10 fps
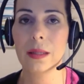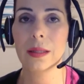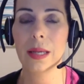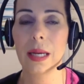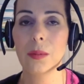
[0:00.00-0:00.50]

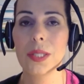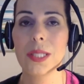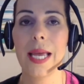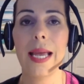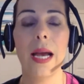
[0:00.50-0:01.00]
I would
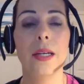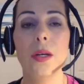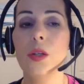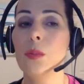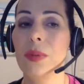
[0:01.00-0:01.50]
say, I know
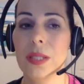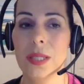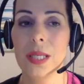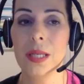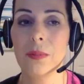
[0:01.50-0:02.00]
you're
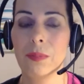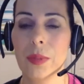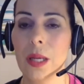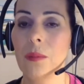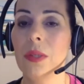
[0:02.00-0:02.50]
busy.
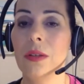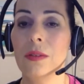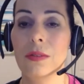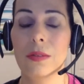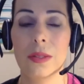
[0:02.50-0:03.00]
I'm going to
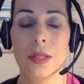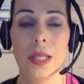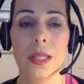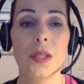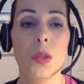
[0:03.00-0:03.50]
say
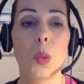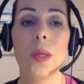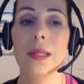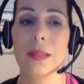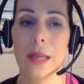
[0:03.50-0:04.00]
this in
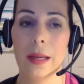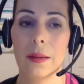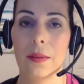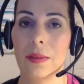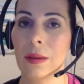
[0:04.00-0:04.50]
20
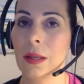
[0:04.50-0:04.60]
seconds.